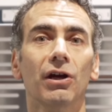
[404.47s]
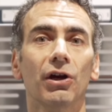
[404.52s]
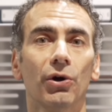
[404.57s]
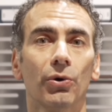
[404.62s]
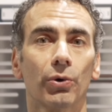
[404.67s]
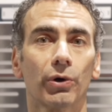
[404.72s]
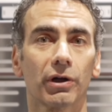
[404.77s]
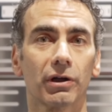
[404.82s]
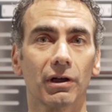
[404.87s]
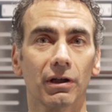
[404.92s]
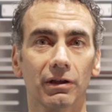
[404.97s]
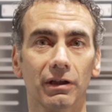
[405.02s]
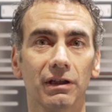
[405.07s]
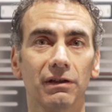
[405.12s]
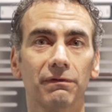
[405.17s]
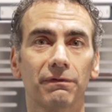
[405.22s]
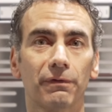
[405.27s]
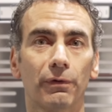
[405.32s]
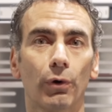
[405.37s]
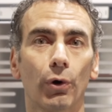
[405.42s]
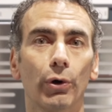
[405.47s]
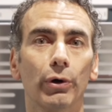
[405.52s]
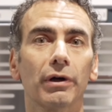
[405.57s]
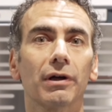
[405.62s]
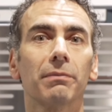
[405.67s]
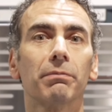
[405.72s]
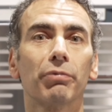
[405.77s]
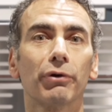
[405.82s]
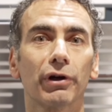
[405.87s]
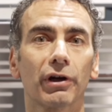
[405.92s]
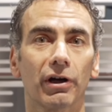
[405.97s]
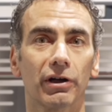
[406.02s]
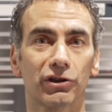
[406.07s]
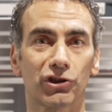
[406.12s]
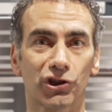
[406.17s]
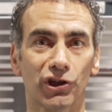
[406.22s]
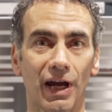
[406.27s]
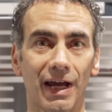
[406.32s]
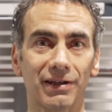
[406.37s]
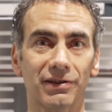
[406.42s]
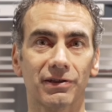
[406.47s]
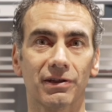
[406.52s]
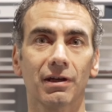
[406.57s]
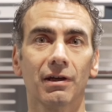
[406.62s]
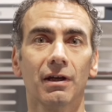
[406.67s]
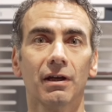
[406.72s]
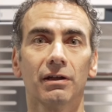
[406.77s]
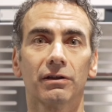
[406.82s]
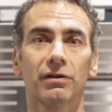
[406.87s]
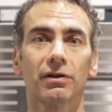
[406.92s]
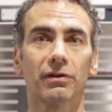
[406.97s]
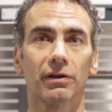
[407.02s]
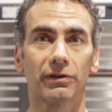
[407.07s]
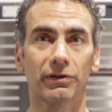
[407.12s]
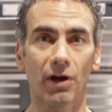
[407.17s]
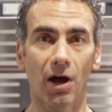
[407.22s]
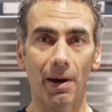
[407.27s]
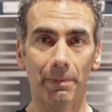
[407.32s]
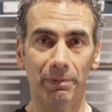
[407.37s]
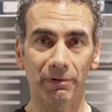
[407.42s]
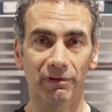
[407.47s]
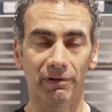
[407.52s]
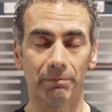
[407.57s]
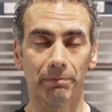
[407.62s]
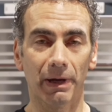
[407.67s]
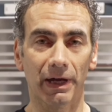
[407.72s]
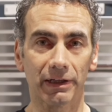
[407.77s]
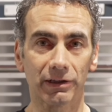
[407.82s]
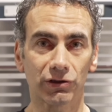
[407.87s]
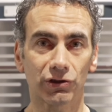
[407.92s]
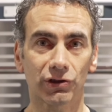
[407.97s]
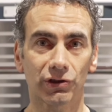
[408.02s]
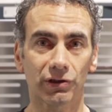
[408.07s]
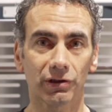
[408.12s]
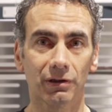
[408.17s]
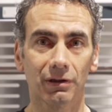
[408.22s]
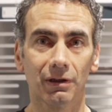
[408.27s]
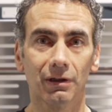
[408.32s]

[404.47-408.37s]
We're going to lean forward and bring our chest to the top of the bench.